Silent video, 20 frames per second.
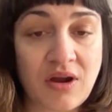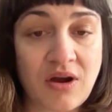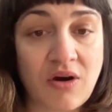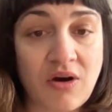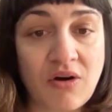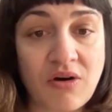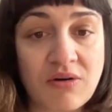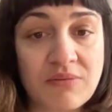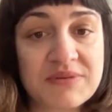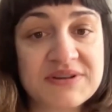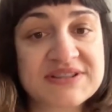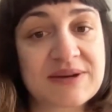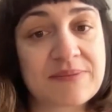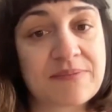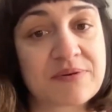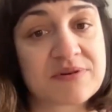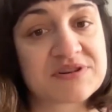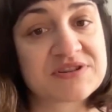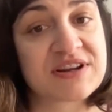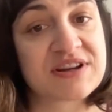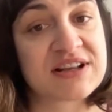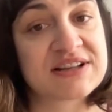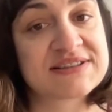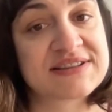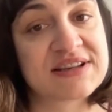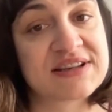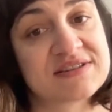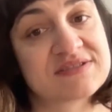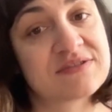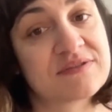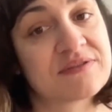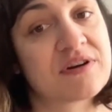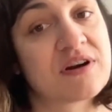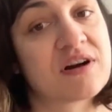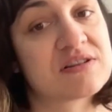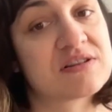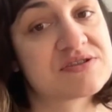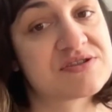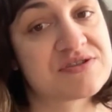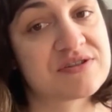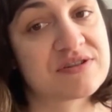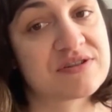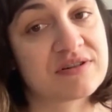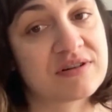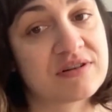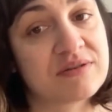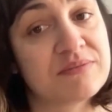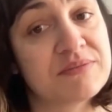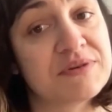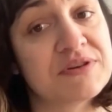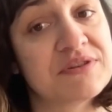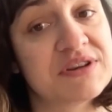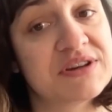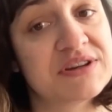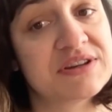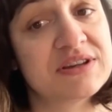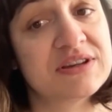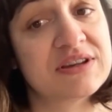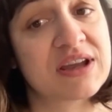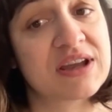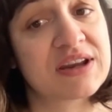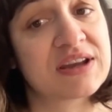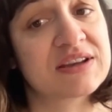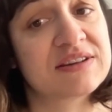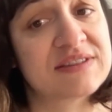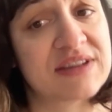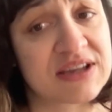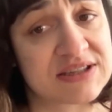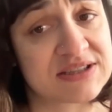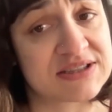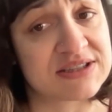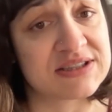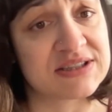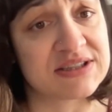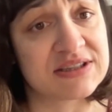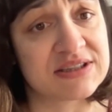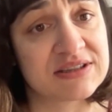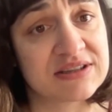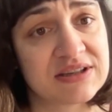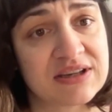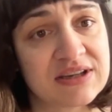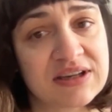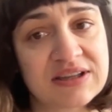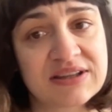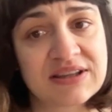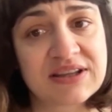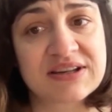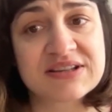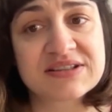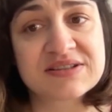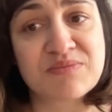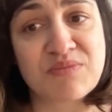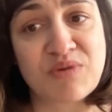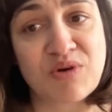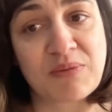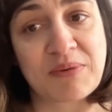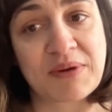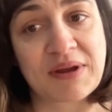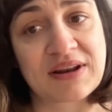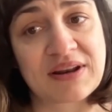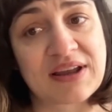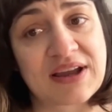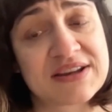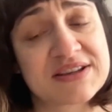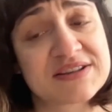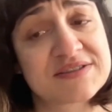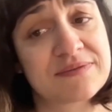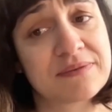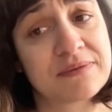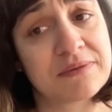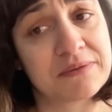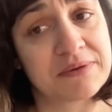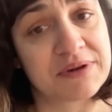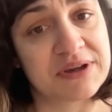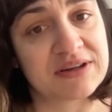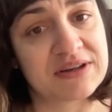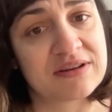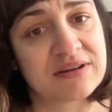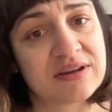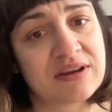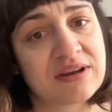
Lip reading: Home is a personal sense of culture, community, and identity that is mobile and is fluid